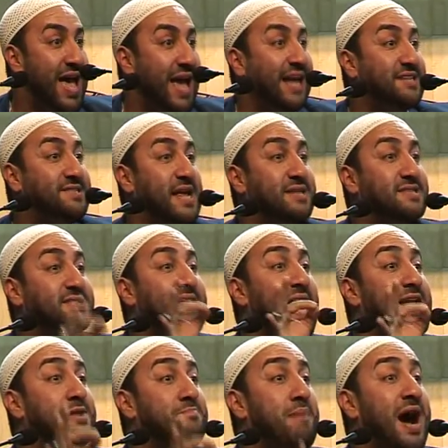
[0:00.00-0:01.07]
He said,
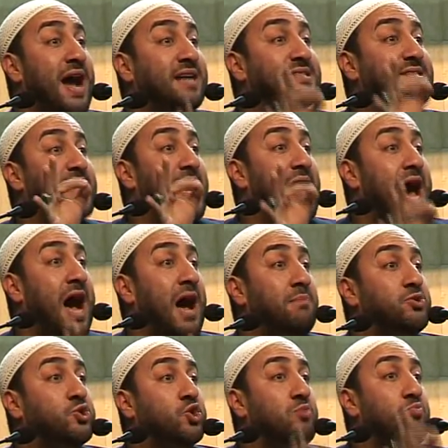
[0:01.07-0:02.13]
"Send my
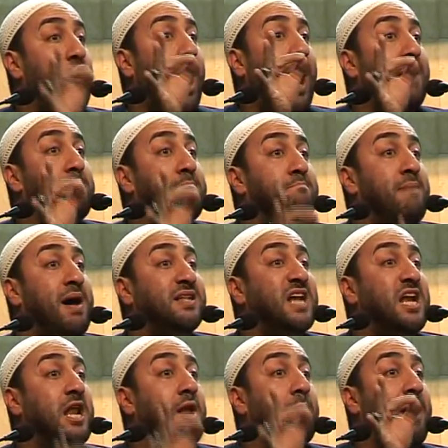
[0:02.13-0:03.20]
salams to Muhammad
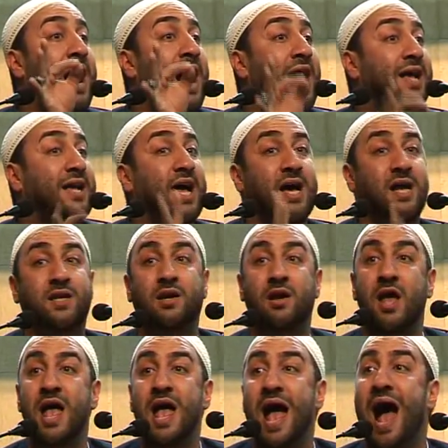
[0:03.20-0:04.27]
al-Baqir
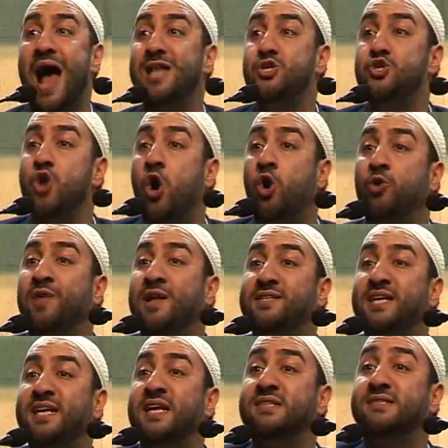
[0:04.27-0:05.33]
and know
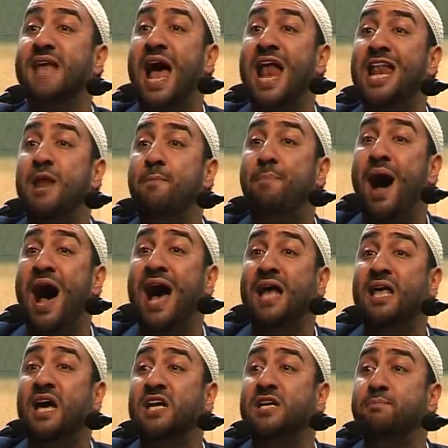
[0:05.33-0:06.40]
that he is
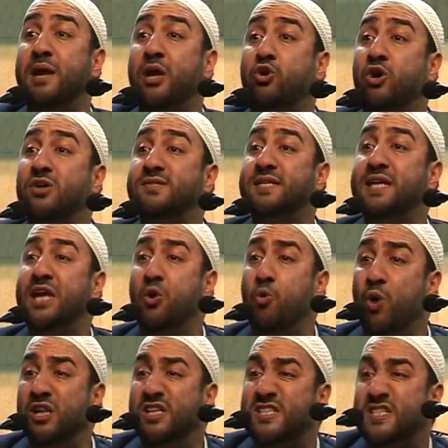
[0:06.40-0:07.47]
al-Baqir because he
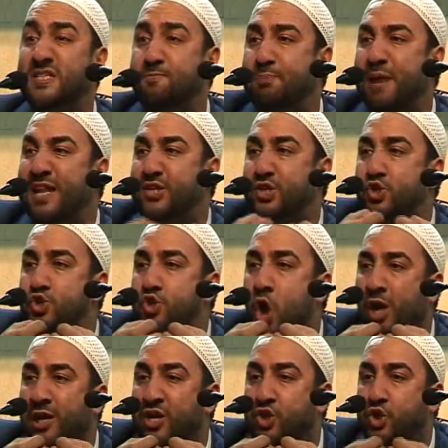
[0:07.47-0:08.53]
will split
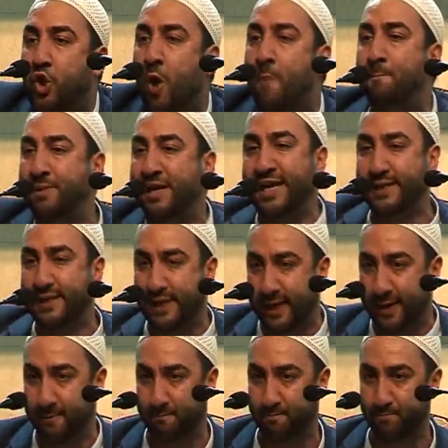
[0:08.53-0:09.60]
knowledge completely."